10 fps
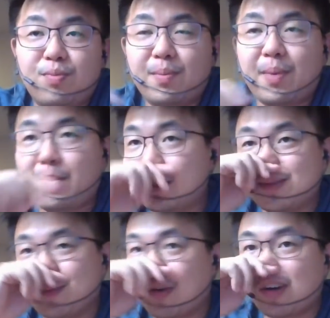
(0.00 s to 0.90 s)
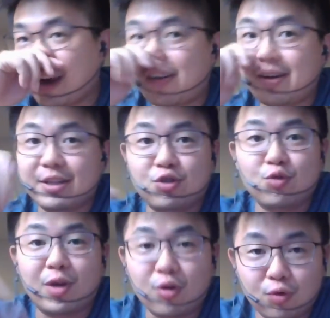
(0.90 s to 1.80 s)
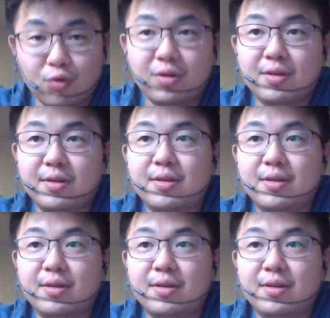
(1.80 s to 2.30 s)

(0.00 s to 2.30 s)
apartments in Mont Kiara is doing good,